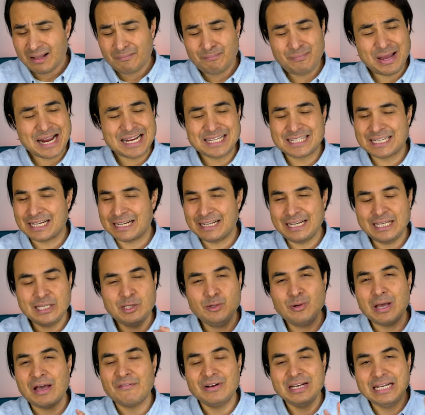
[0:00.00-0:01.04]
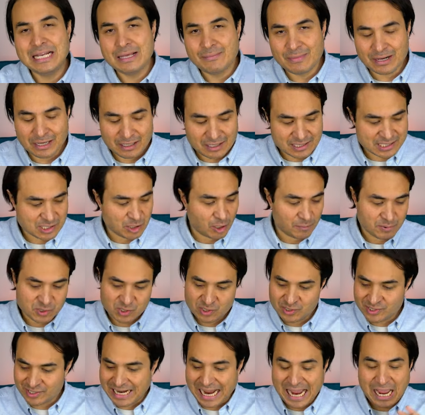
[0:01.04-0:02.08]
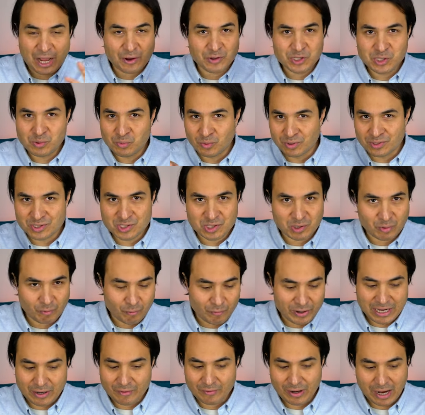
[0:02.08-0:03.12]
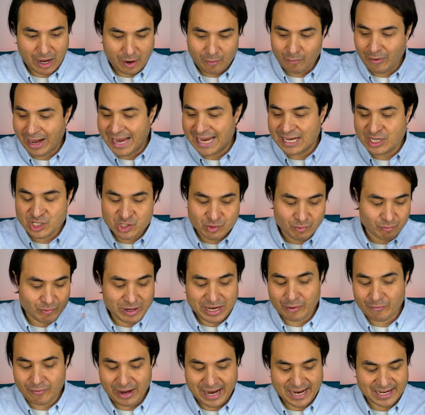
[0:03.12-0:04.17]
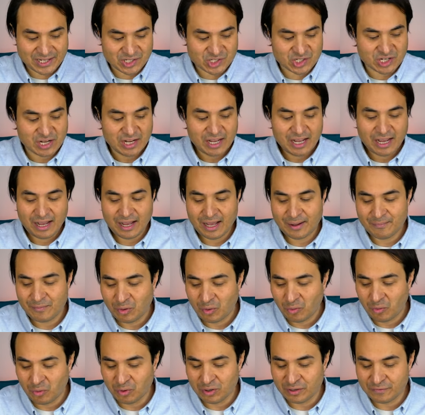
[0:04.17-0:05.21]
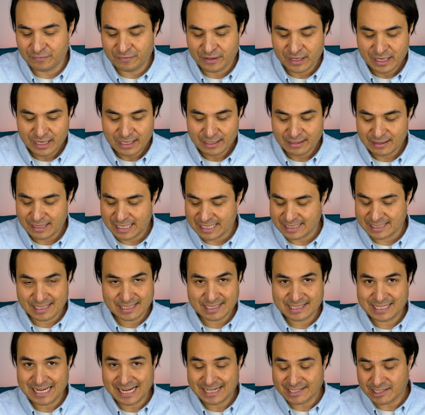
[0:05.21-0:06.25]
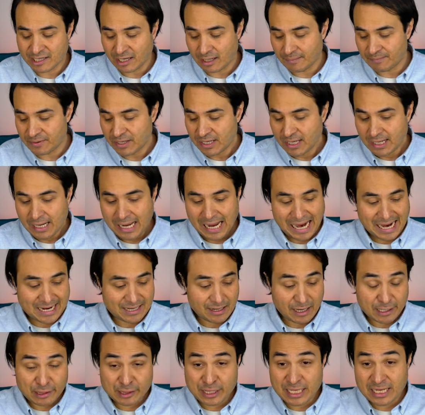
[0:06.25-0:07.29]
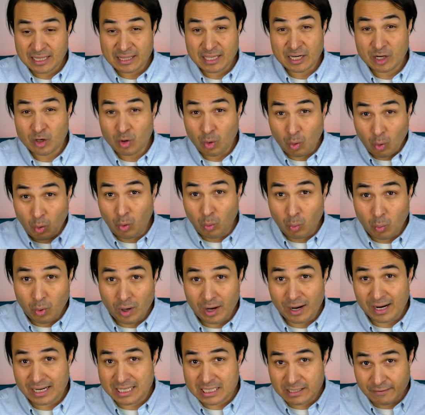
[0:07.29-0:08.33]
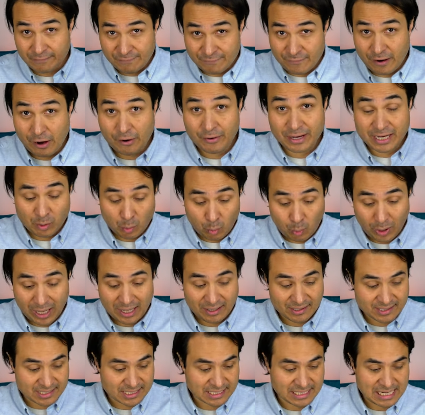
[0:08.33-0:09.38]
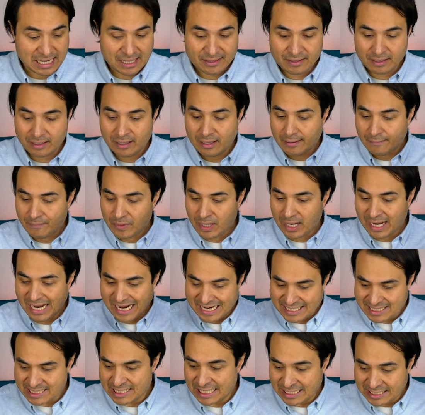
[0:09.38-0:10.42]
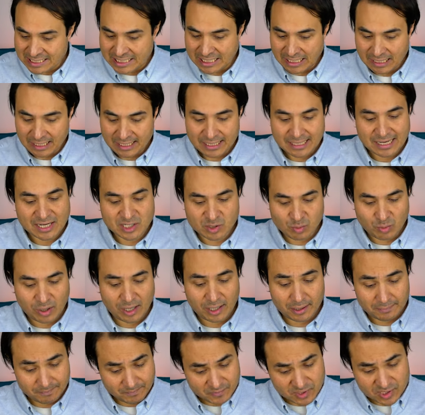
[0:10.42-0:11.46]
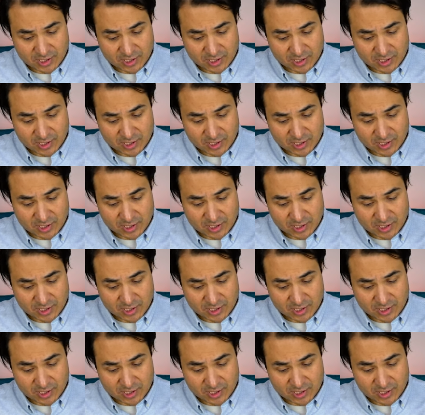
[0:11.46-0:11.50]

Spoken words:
Basically, you have limitless options on how you want to rearrange all of this setup. And I think that it all works very well together aesthetically as well.